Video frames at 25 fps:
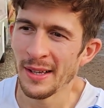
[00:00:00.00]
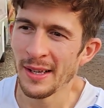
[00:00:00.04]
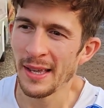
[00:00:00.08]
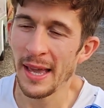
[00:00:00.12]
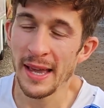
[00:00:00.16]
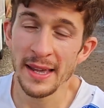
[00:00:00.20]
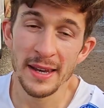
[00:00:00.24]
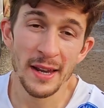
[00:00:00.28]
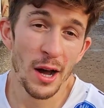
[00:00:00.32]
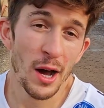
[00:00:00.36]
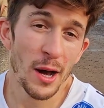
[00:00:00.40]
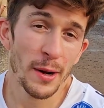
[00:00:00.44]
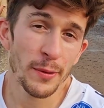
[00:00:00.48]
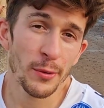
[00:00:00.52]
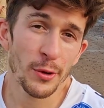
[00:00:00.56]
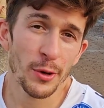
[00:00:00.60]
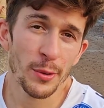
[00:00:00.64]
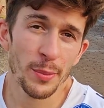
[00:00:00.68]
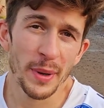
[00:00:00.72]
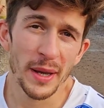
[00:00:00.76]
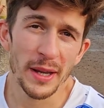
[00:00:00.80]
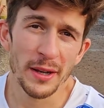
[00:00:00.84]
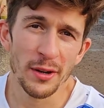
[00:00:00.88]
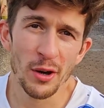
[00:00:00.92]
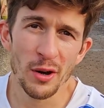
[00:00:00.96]
yeah, the hard
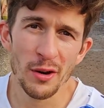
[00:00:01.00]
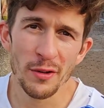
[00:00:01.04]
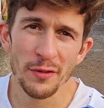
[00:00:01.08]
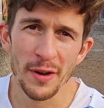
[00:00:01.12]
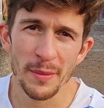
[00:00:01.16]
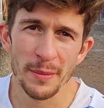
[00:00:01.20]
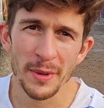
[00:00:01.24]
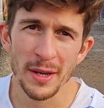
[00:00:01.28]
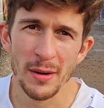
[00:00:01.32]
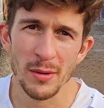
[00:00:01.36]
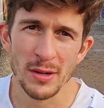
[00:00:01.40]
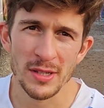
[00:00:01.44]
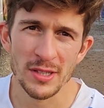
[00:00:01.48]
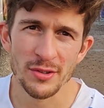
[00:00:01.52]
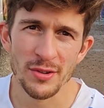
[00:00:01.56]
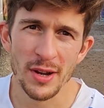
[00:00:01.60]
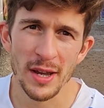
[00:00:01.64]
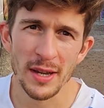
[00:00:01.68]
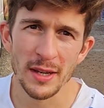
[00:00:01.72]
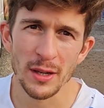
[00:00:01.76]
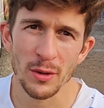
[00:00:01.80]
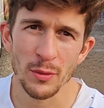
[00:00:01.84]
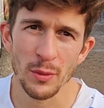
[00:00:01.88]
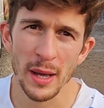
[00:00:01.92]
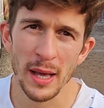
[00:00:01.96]
work paid off. I mean, I was
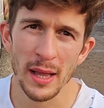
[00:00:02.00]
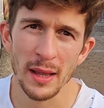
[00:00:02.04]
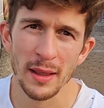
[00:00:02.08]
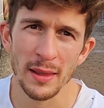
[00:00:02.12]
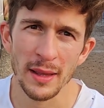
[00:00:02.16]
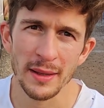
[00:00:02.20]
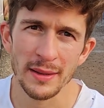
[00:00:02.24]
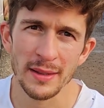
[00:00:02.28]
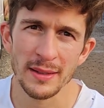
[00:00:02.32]
riding well.